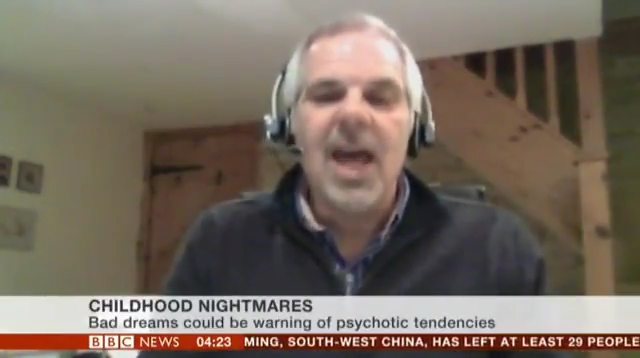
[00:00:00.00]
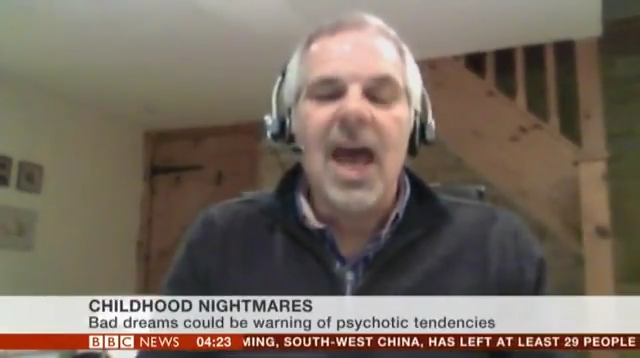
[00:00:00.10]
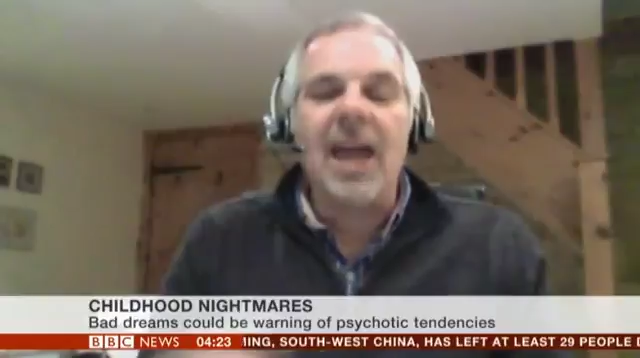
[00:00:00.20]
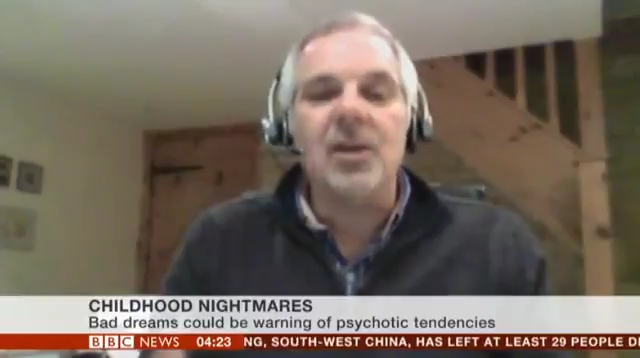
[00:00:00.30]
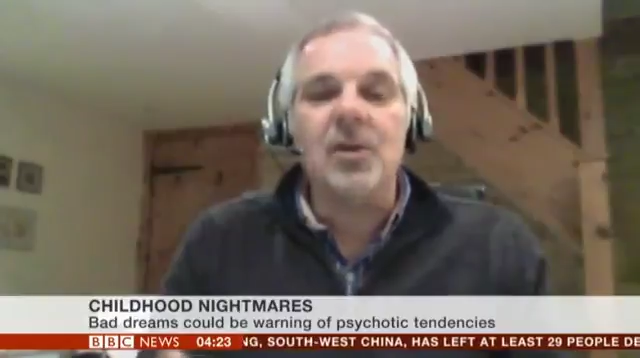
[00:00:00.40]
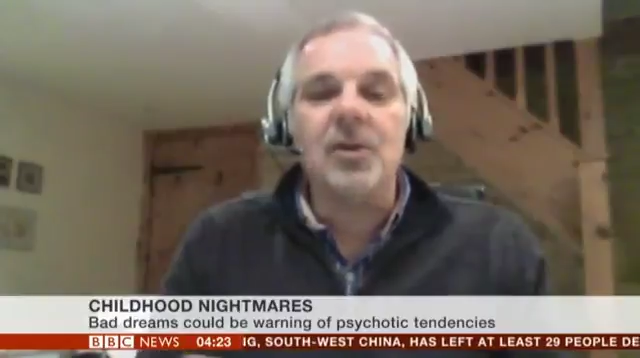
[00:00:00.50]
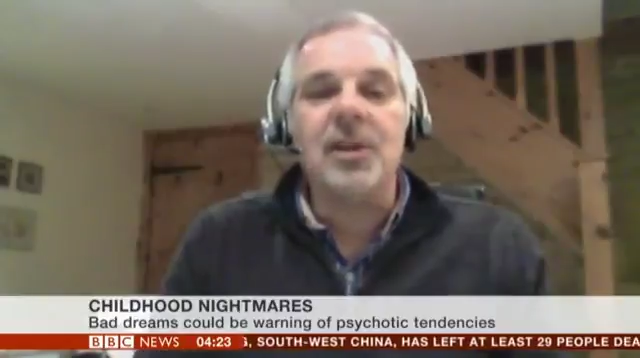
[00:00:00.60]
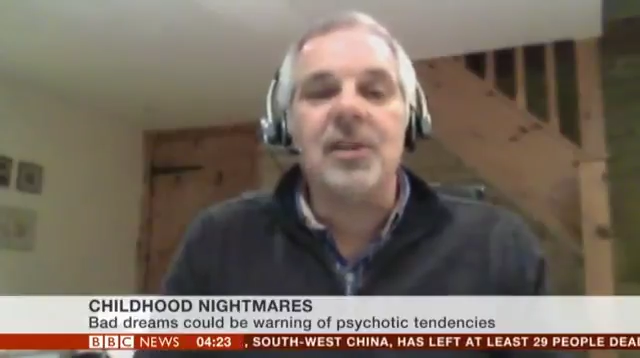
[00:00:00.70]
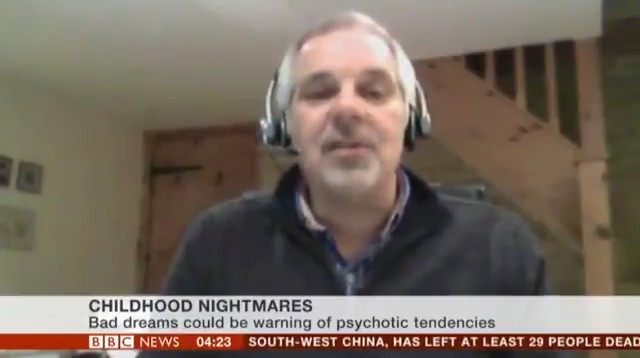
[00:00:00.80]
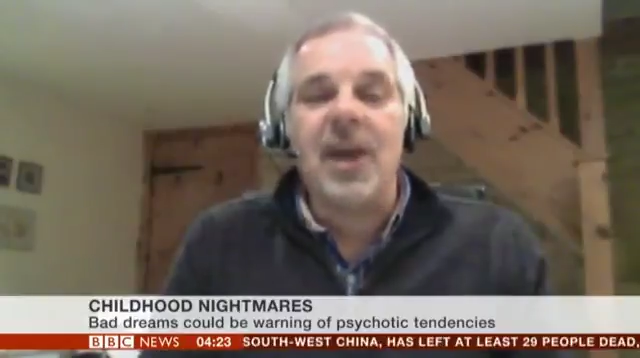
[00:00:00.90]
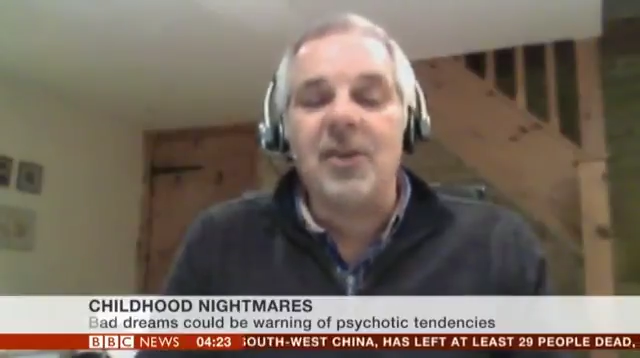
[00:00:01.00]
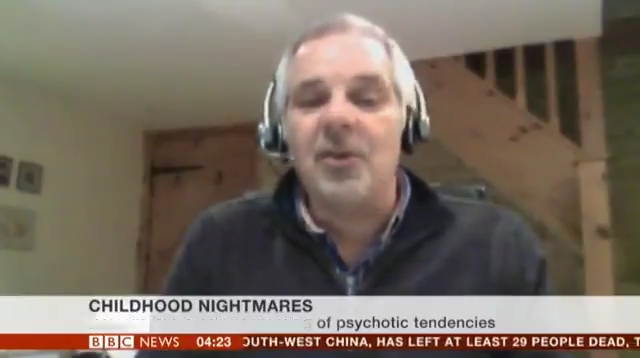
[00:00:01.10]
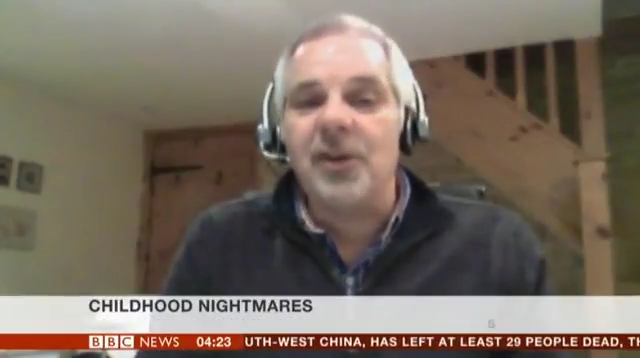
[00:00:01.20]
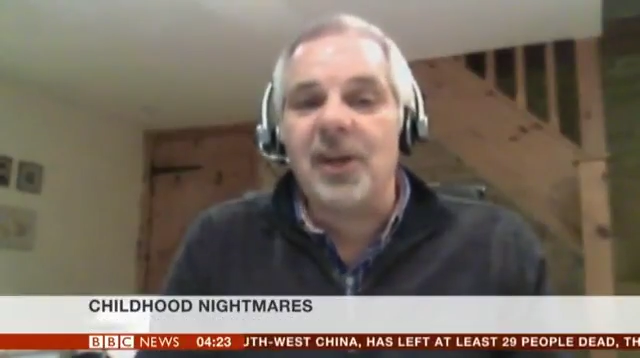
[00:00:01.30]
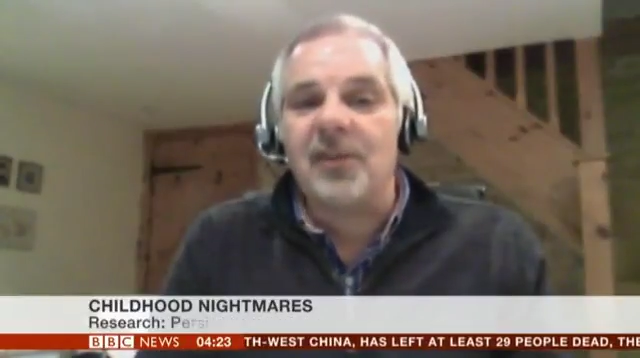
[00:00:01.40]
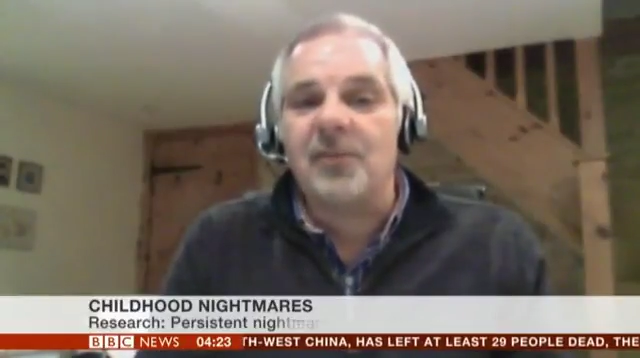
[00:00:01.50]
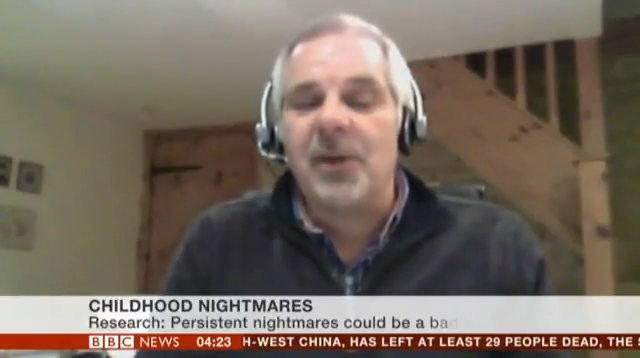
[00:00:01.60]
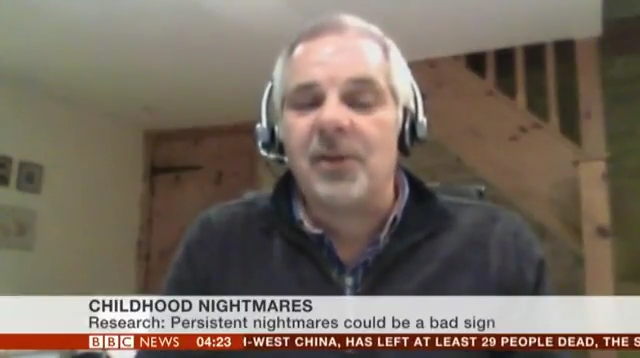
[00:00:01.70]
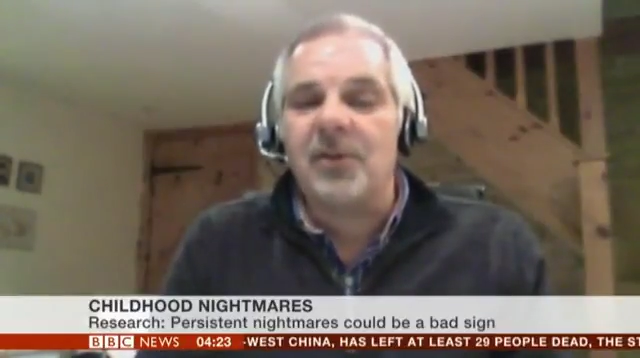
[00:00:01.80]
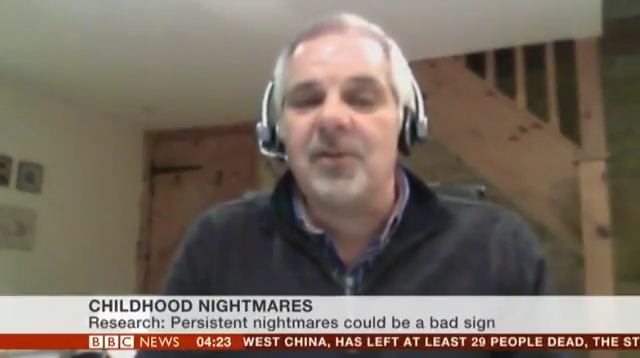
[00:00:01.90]
and looked at psychotic
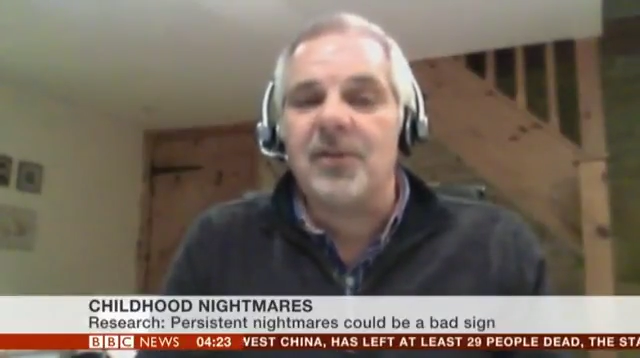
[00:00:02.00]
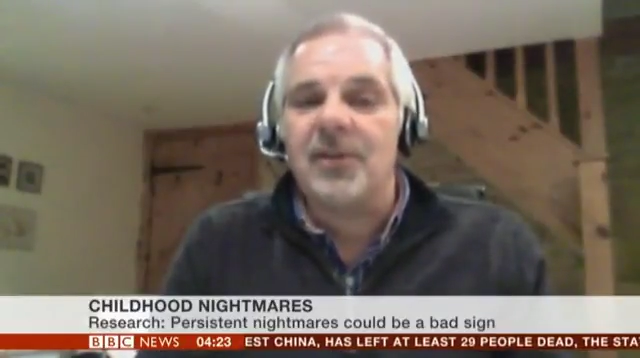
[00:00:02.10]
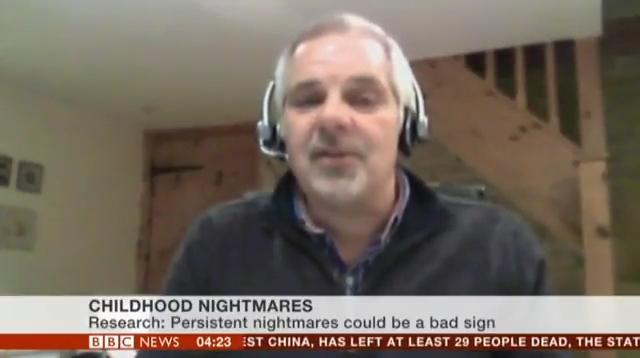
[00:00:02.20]
experiences.